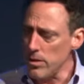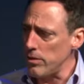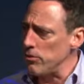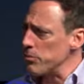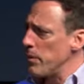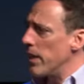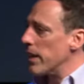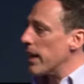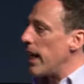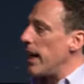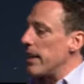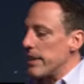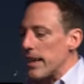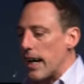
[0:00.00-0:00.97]
Smart
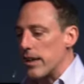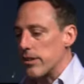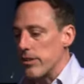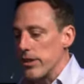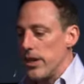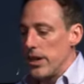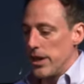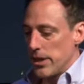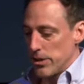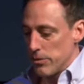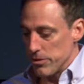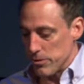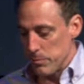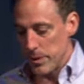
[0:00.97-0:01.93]
guy, a doctor,
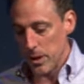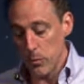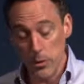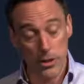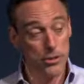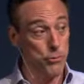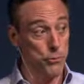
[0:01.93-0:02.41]
uses big words,